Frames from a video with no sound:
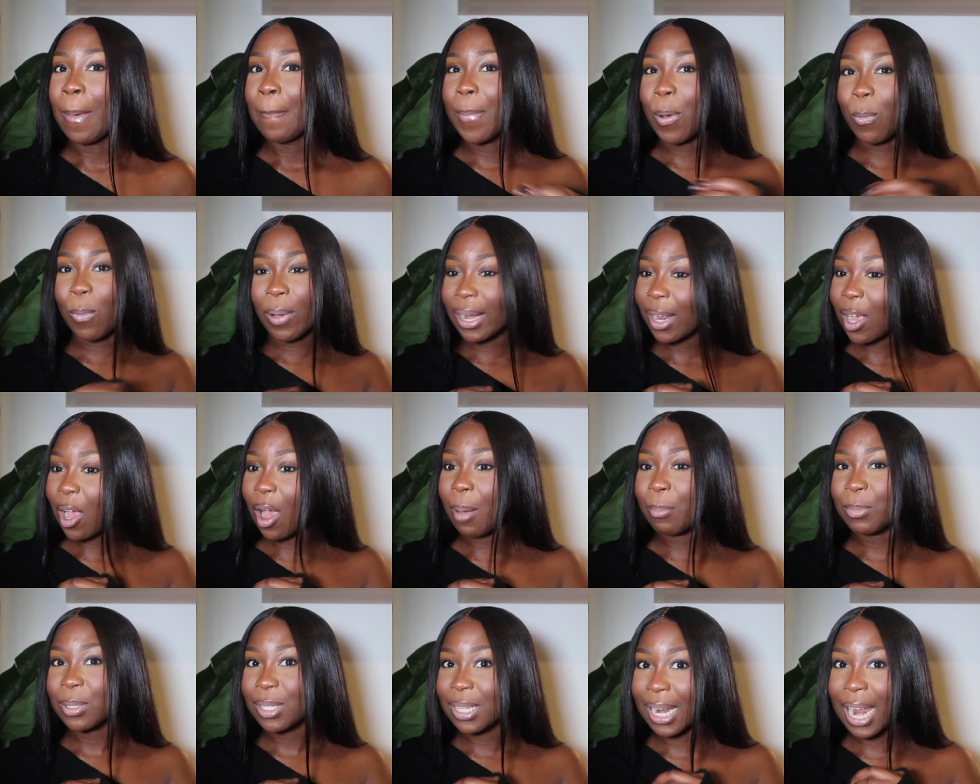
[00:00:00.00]
But when it
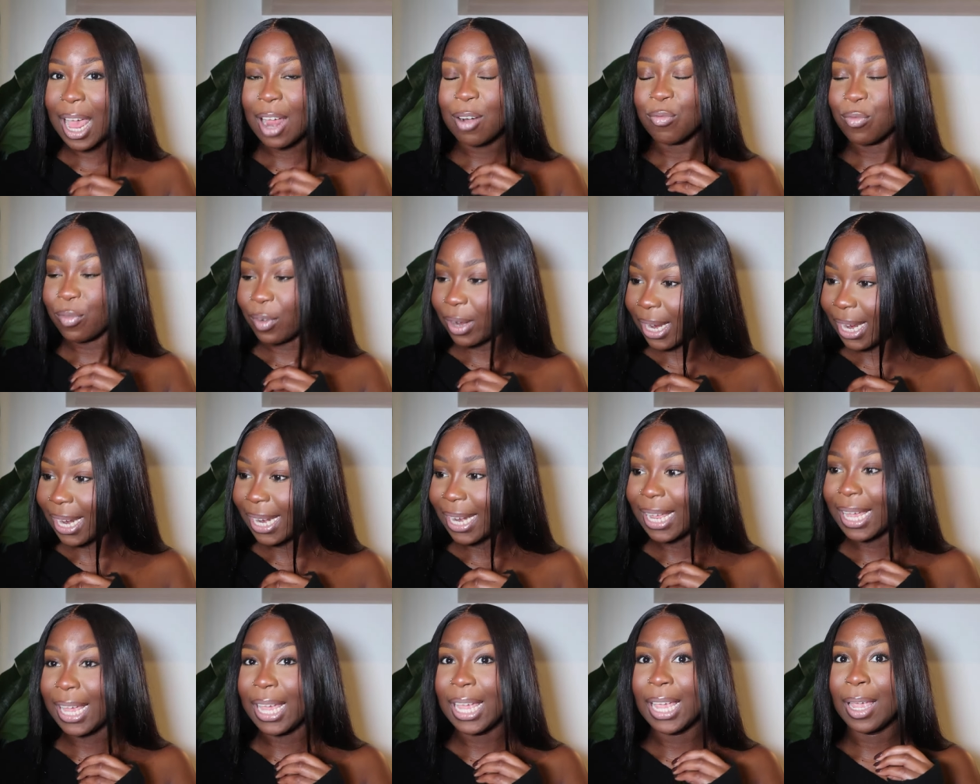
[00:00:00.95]
comes to like
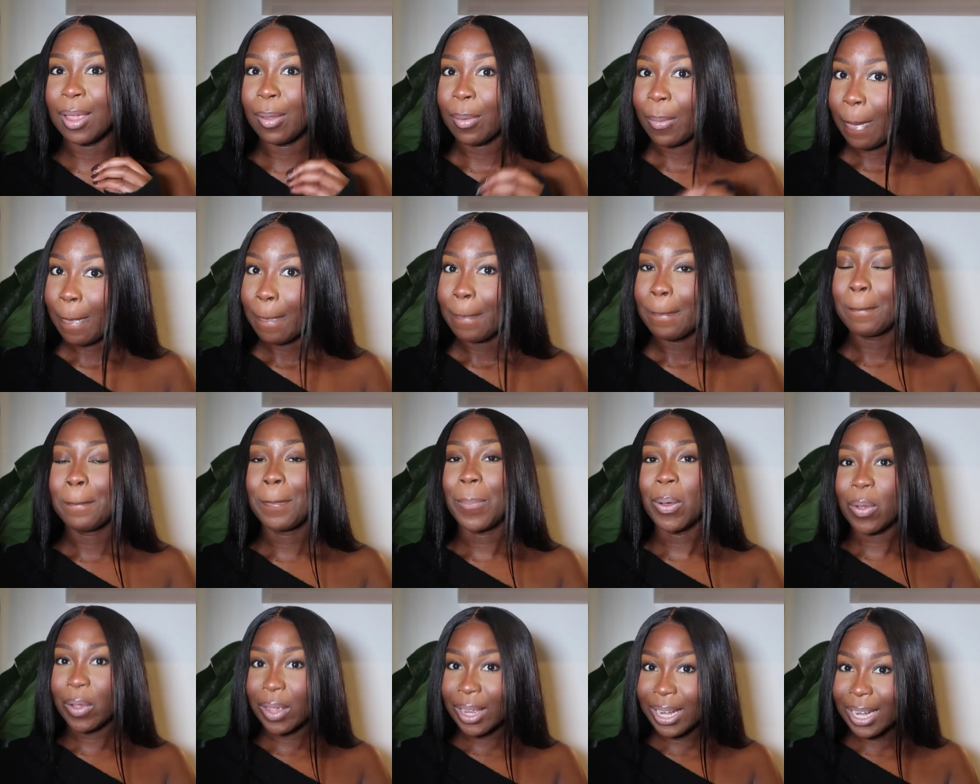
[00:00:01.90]
really
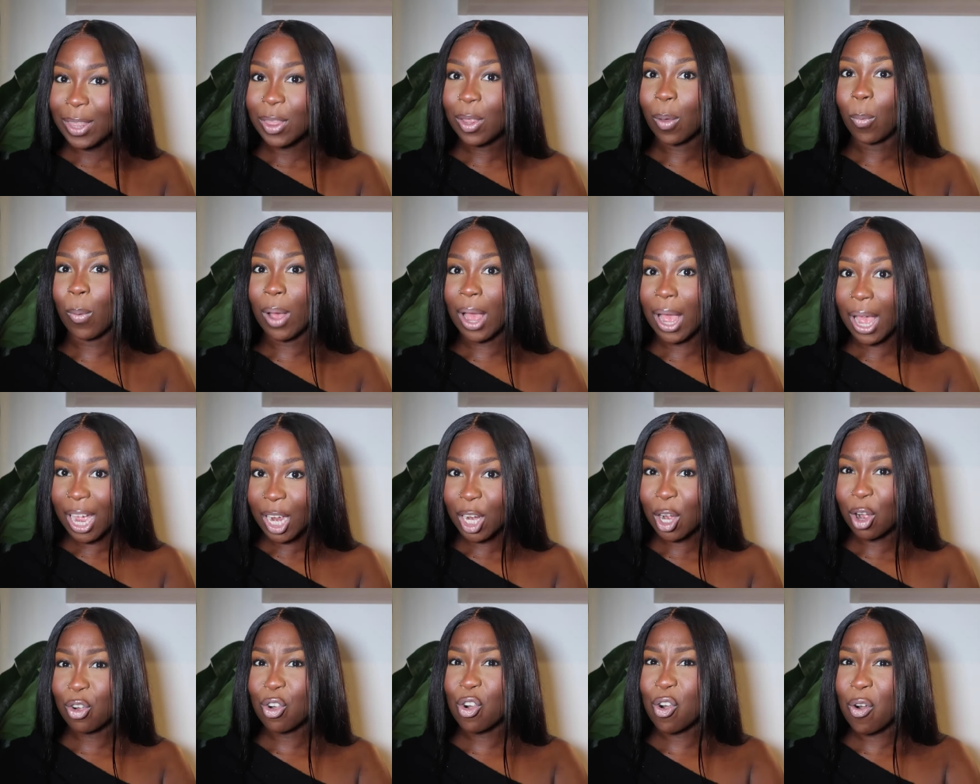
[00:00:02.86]
putting in the
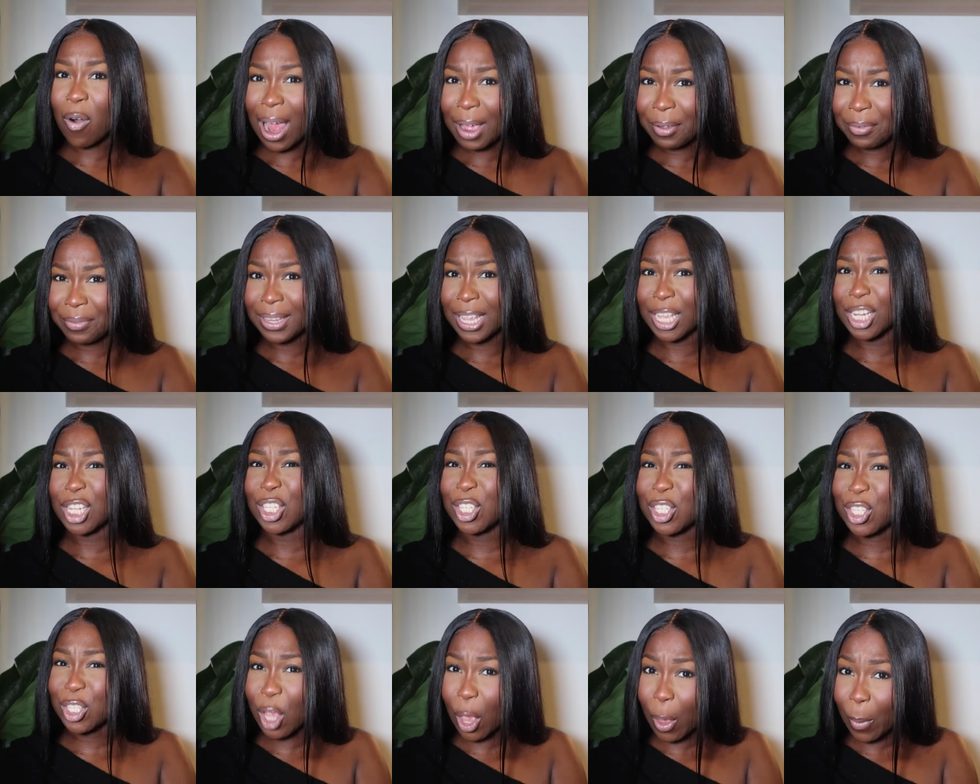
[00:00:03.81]
work, crafting,
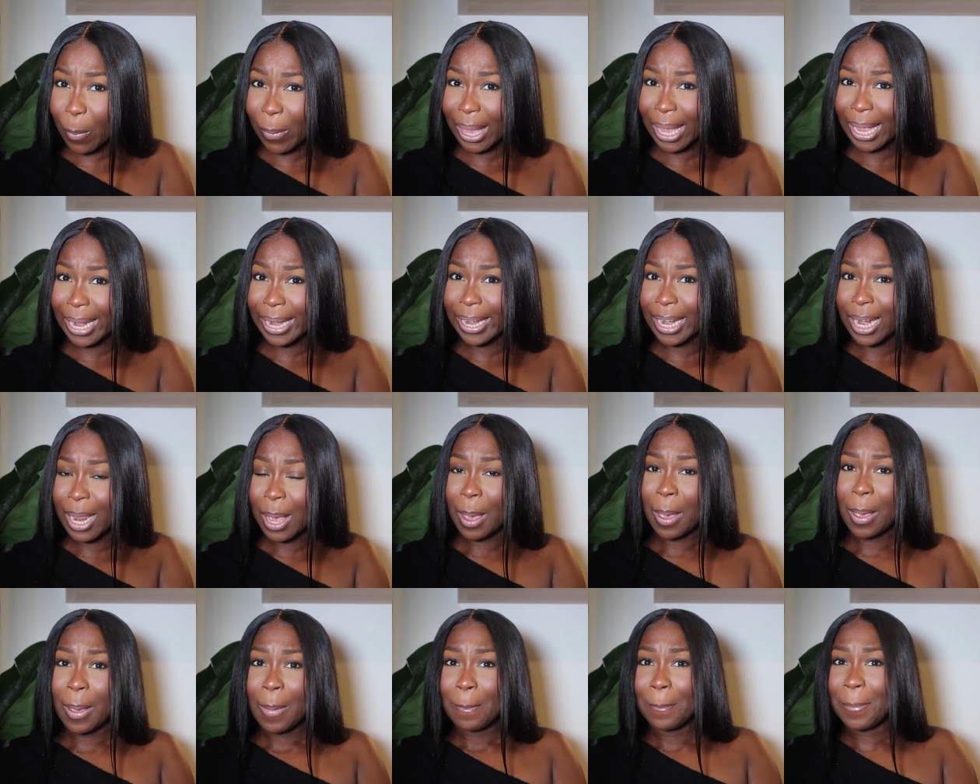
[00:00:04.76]
sewing,
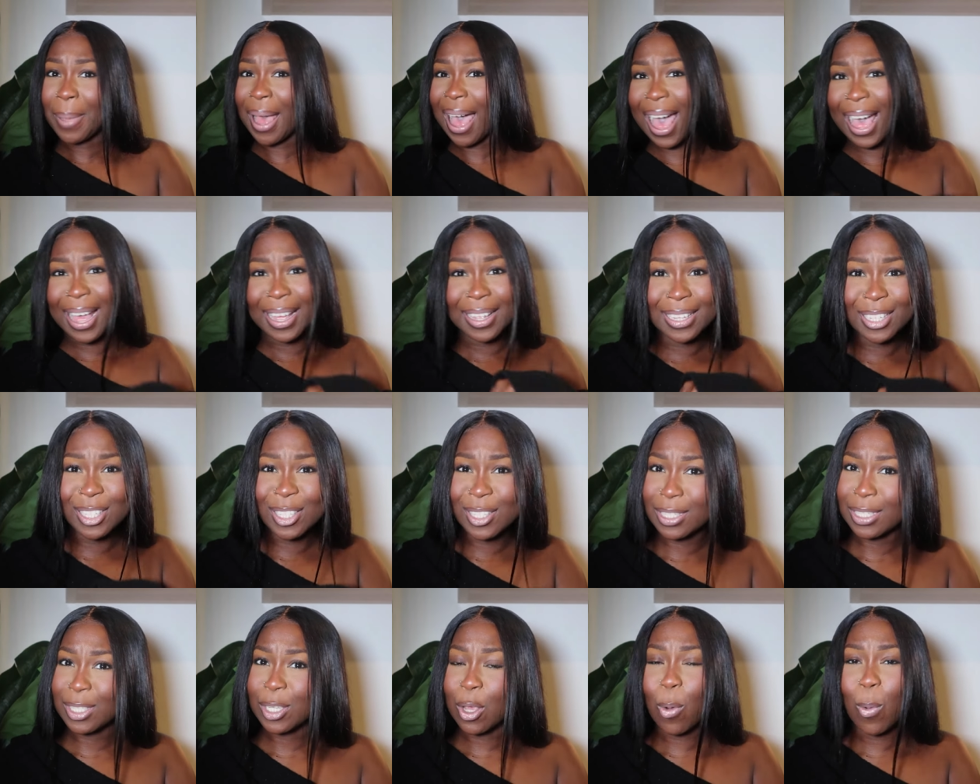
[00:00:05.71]

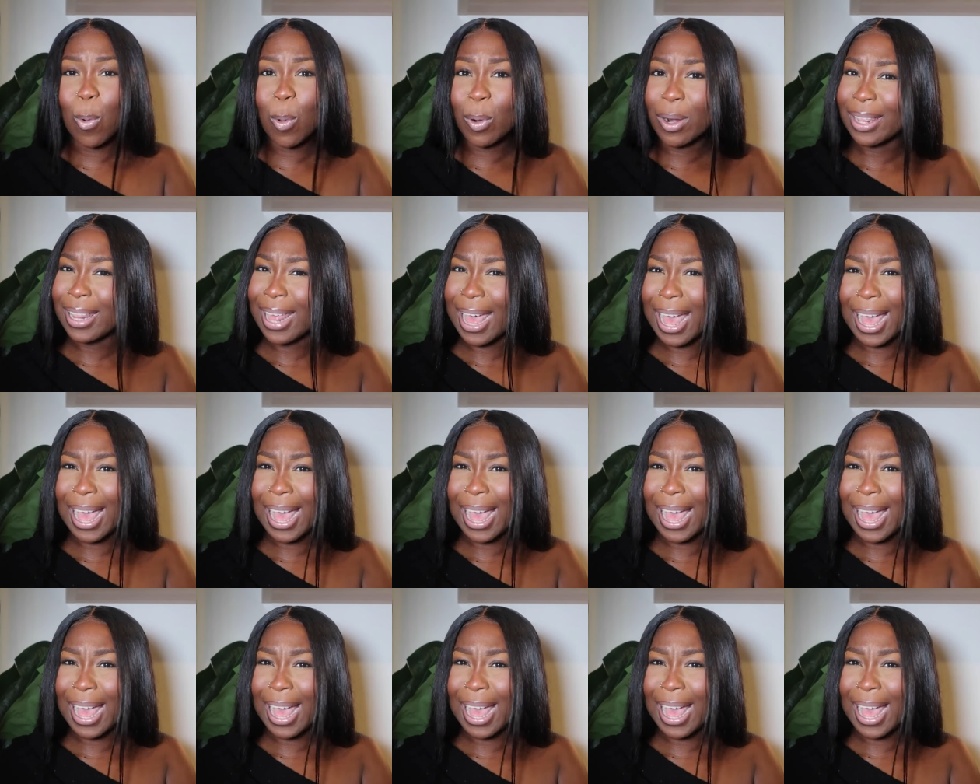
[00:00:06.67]
patterns, all of